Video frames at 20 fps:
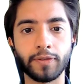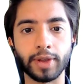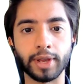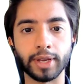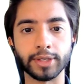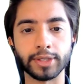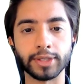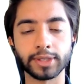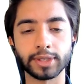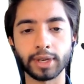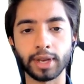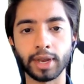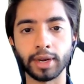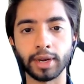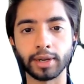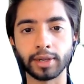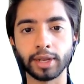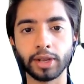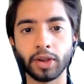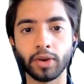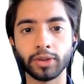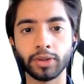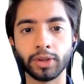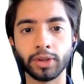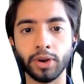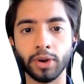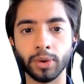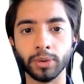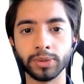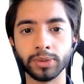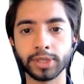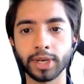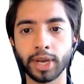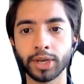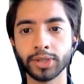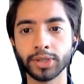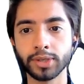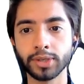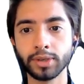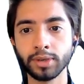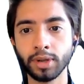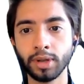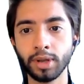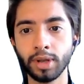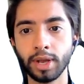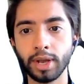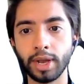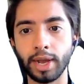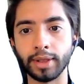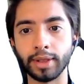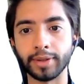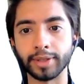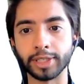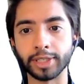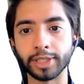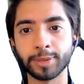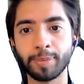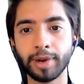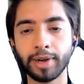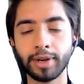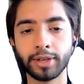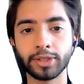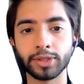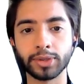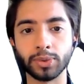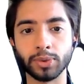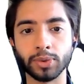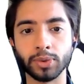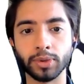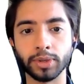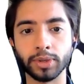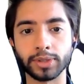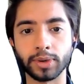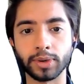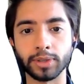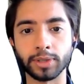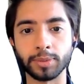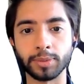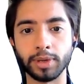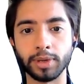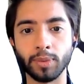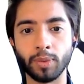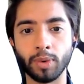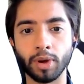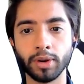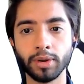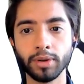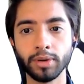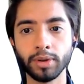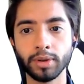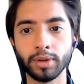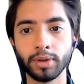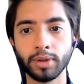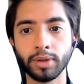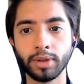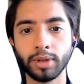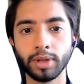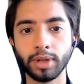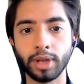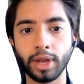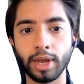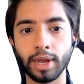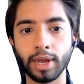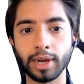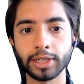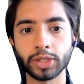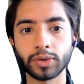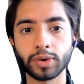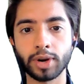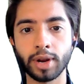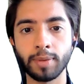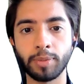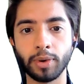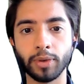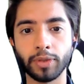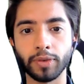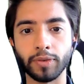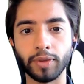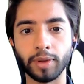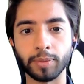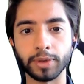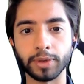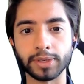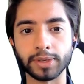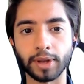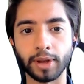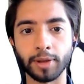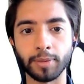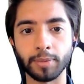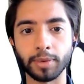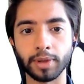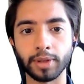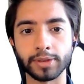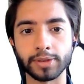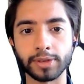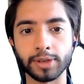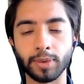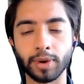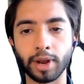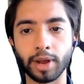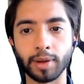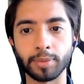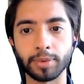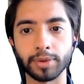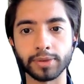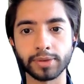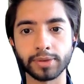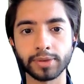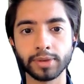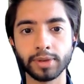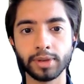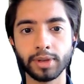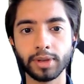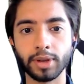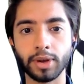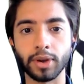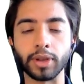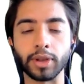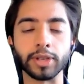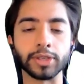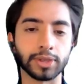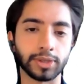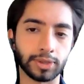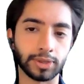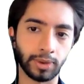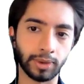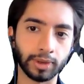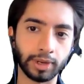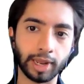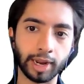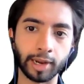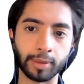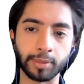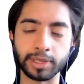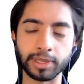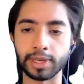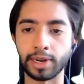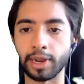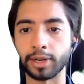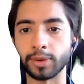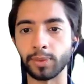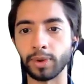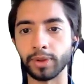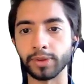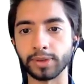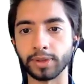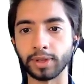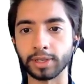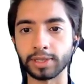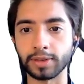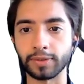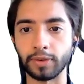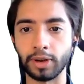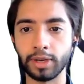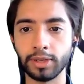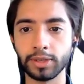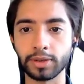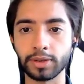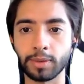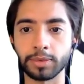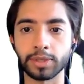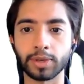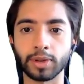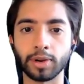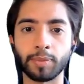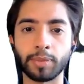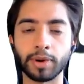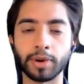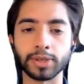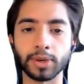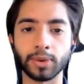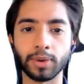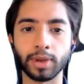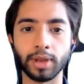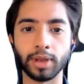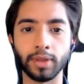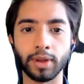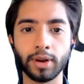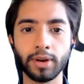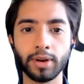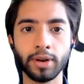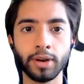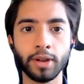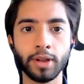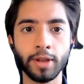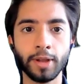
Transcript: face, and click on the nose section. And then splitting tool is going to be 1. And let's try both of them this time and see what happens. I guess it's only letting me select one, so that's fine. So I'm just going to press OK there.